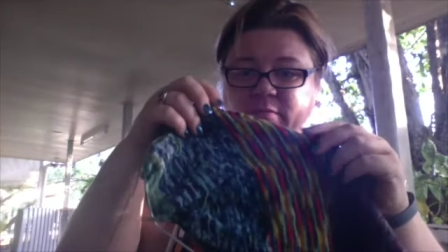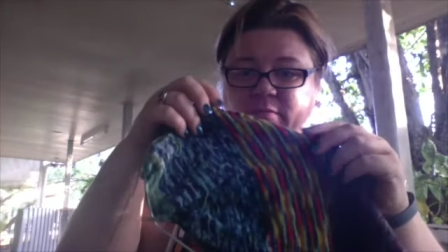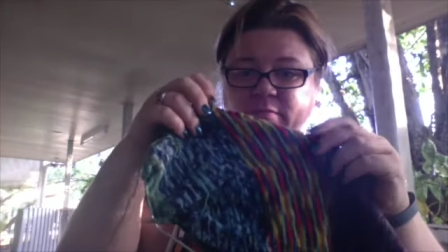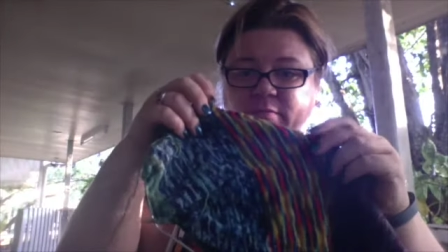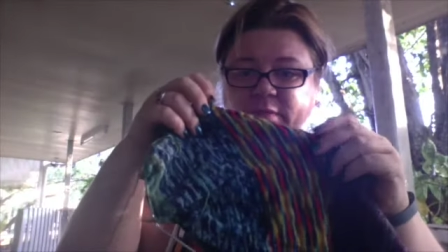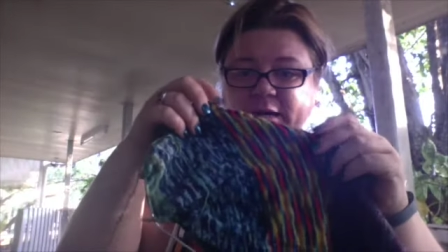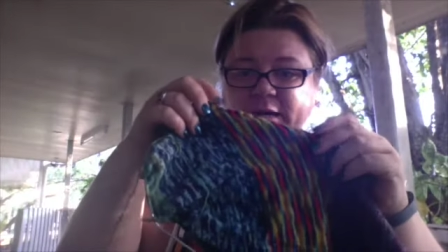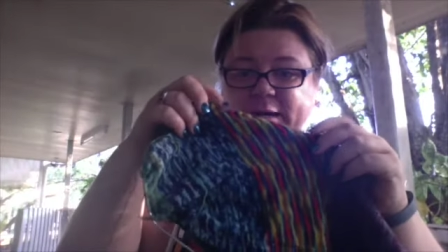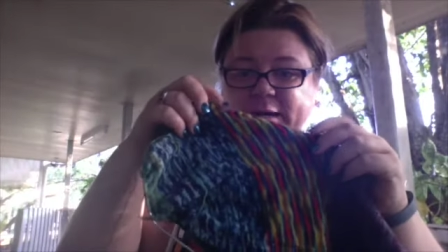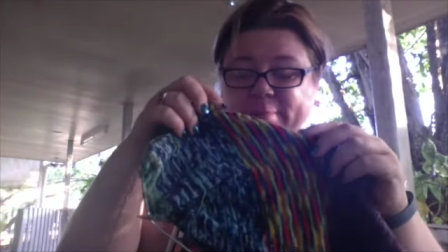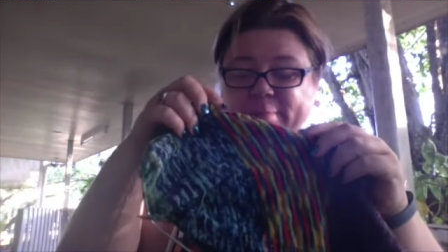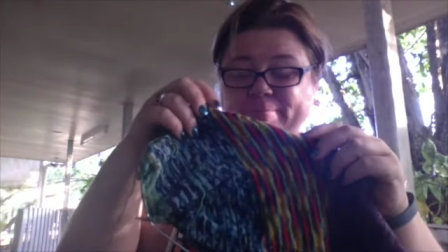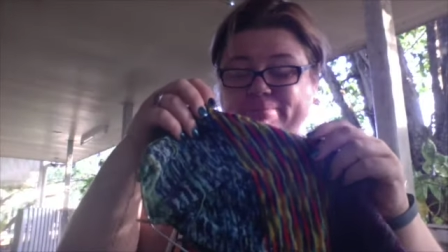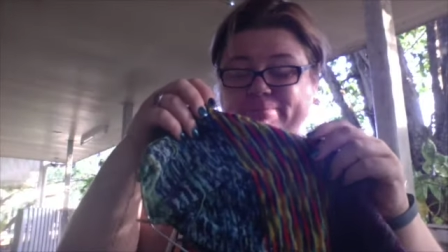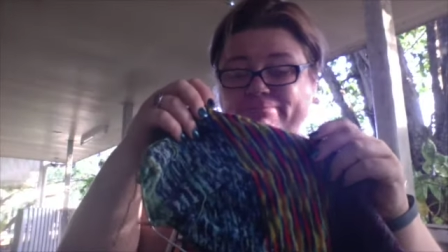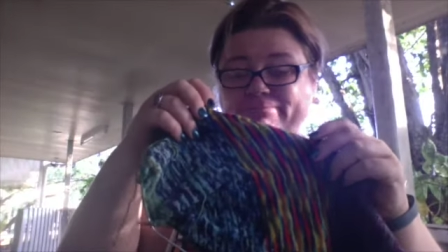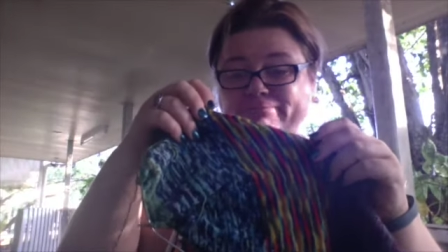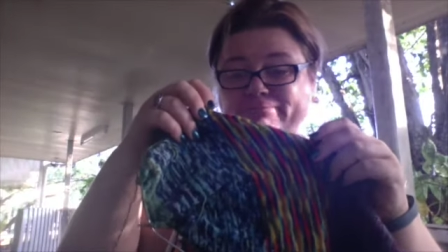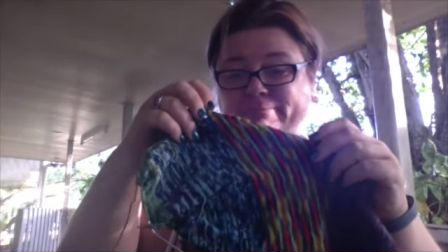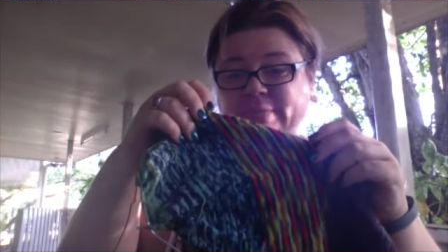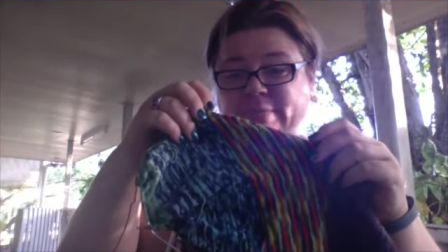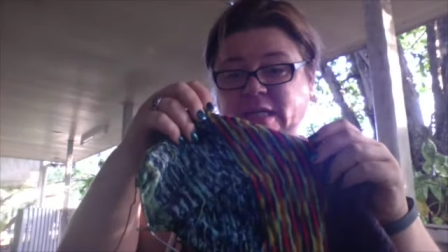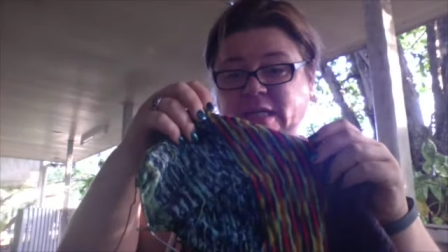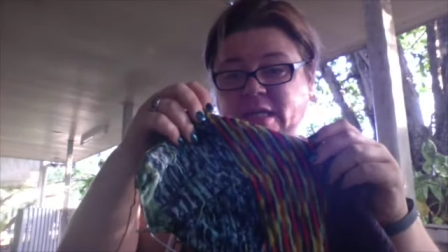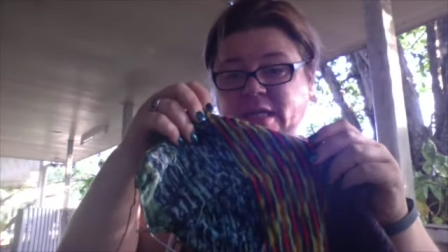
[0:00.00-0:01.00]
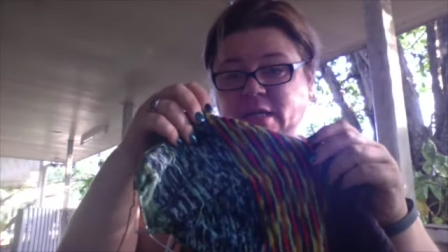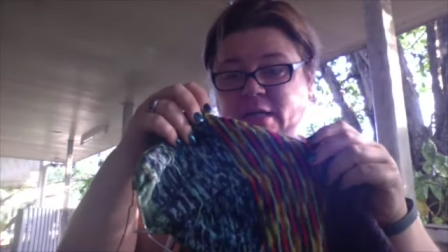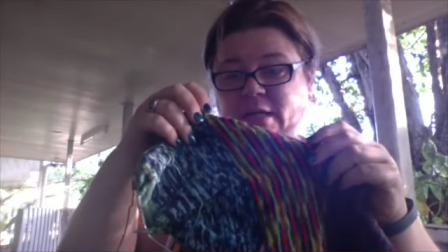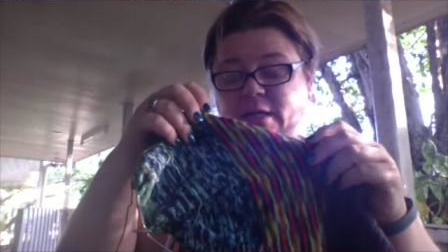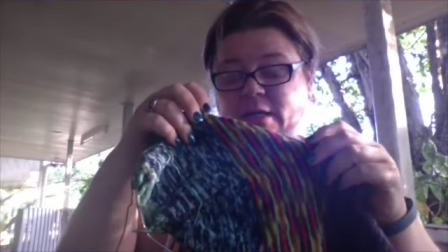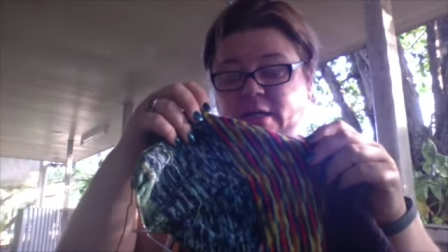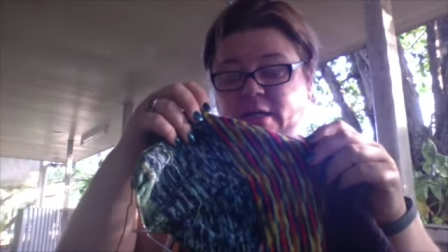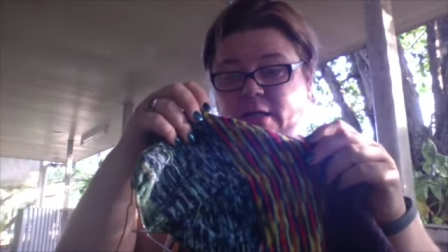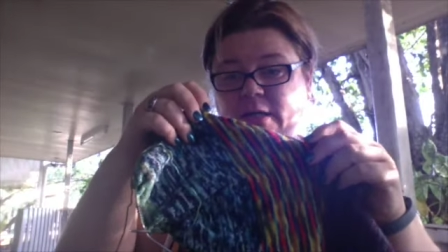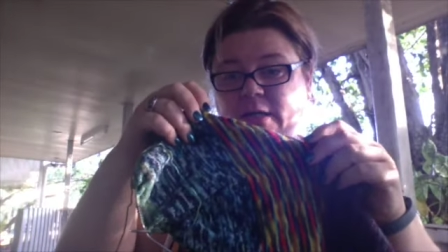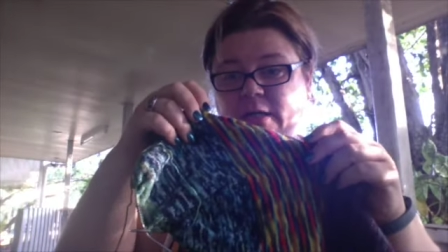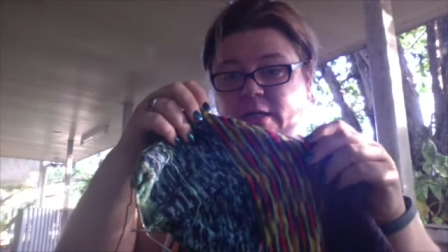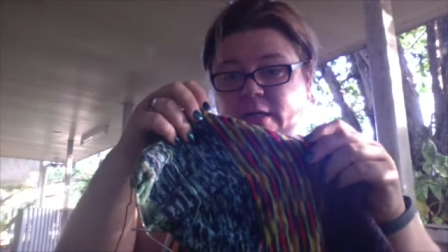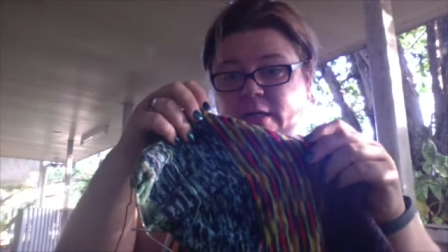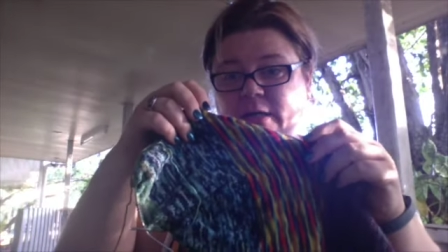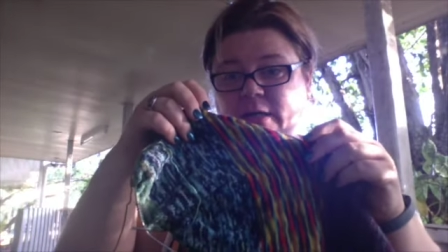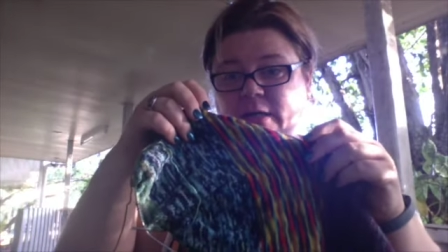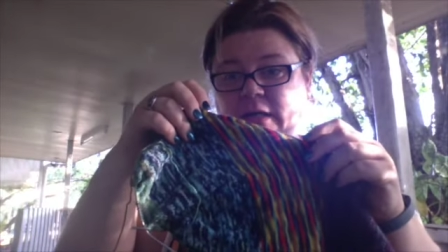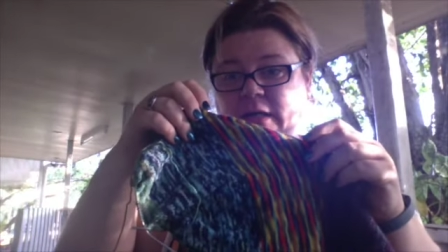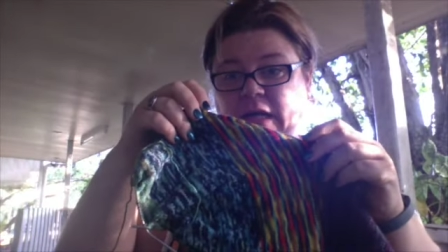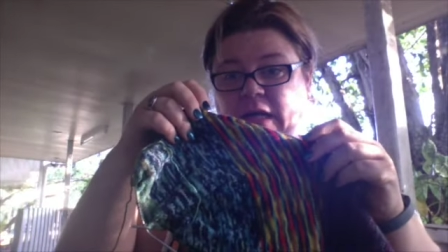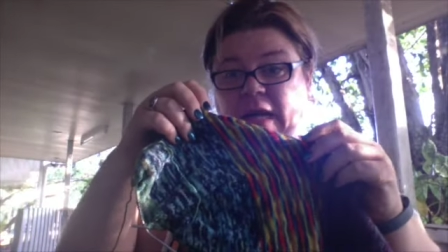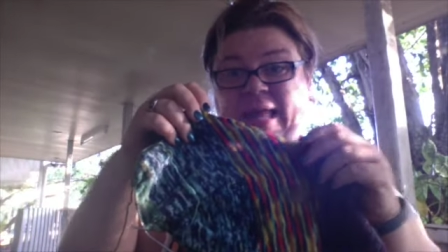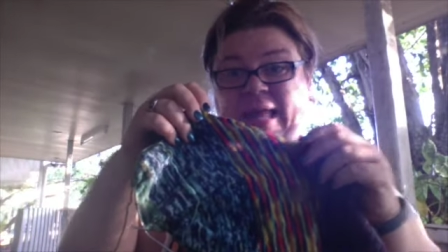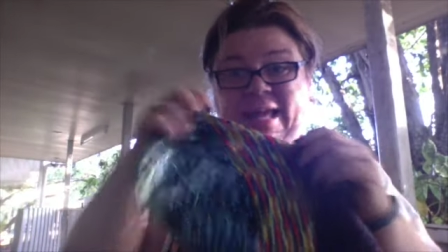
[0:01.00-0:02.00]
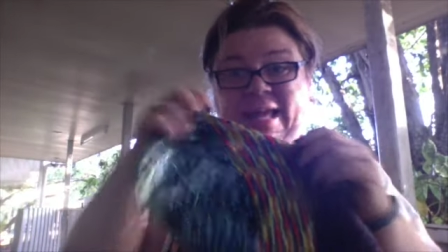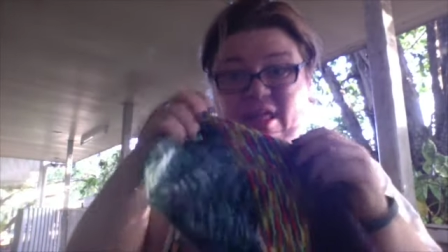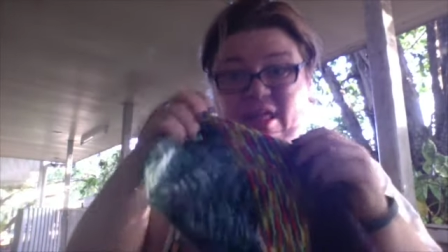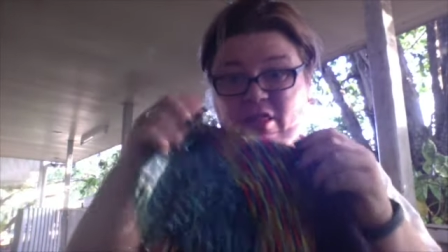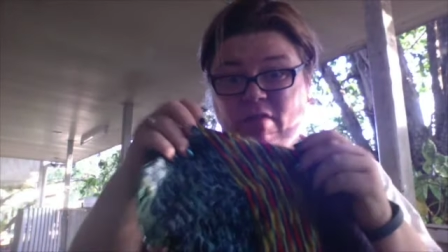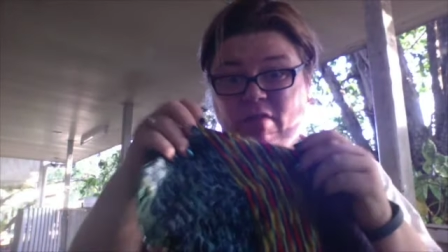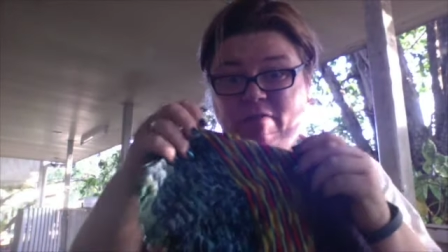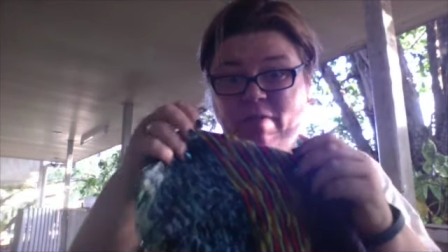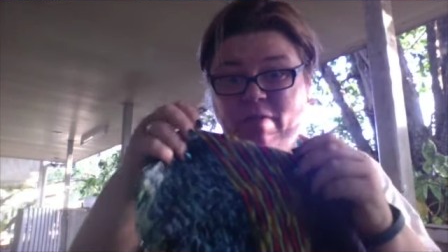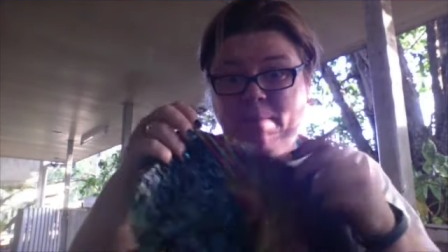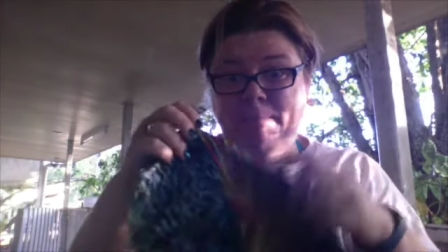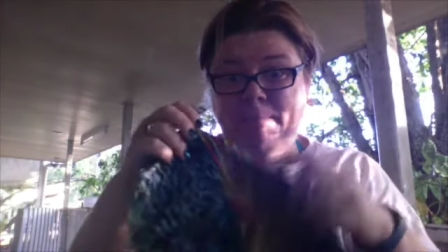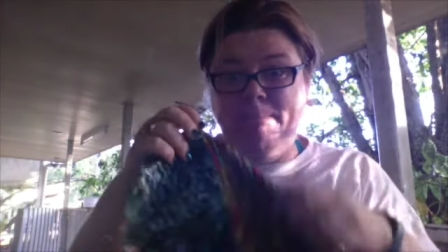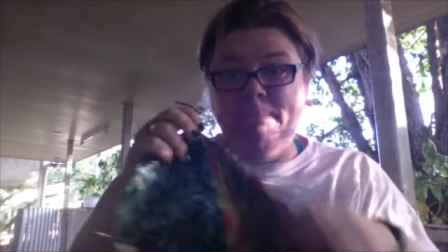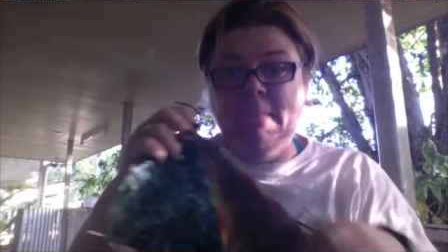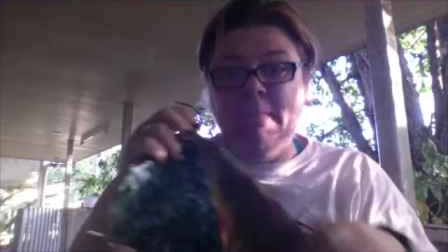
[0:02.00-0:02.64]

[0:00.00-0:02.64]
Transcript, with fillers: um, length of them.